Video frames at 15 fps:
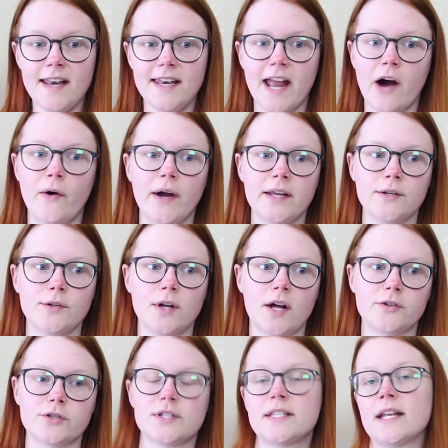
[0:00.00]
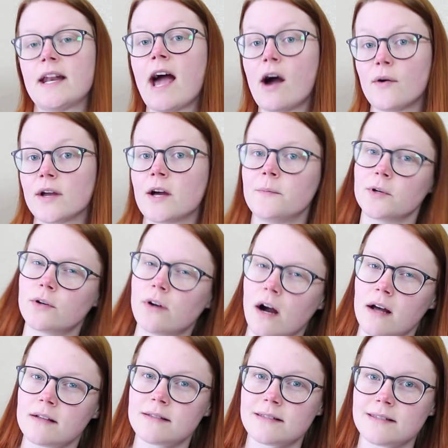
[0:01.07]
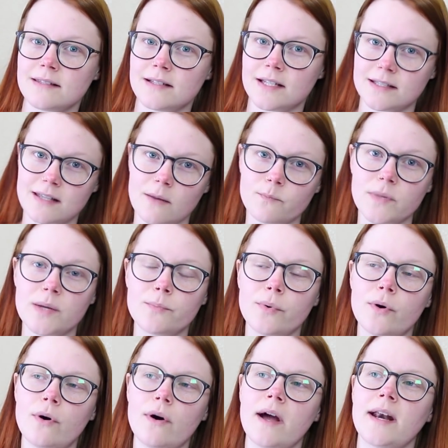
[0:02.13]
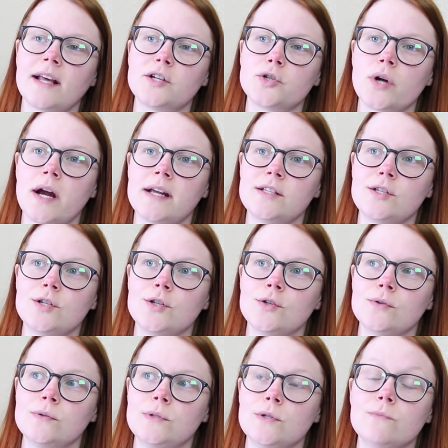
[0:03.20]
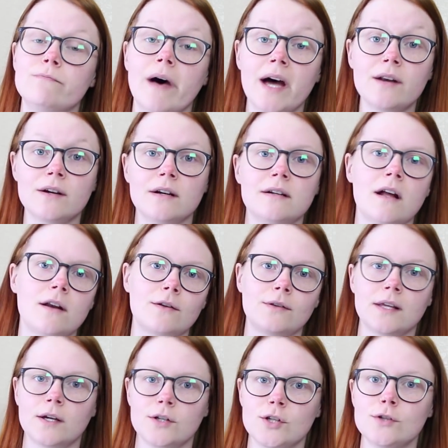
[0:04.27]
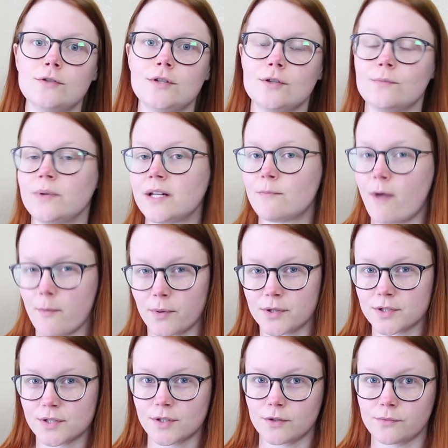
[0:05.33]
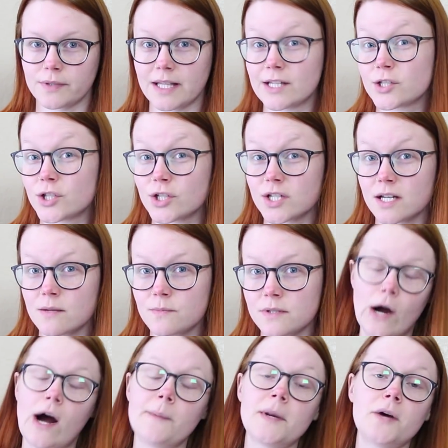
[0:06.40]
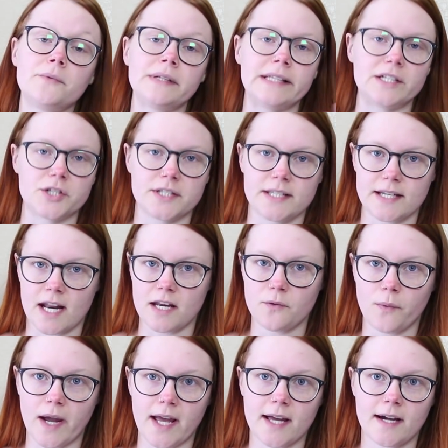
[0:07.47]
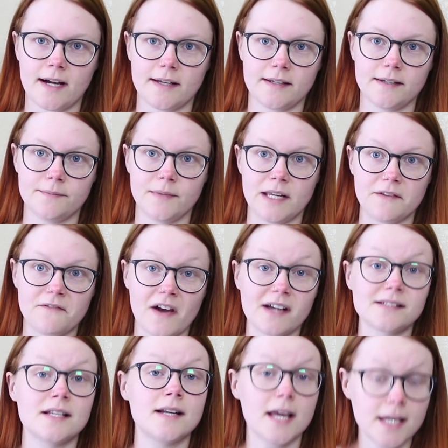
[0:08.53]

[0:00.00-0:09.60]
now I understand how I come across to some people, and I try to do better, not only on YouTube, but in my personal relationships. Now, I'm not religious in any way. I am, in fact, an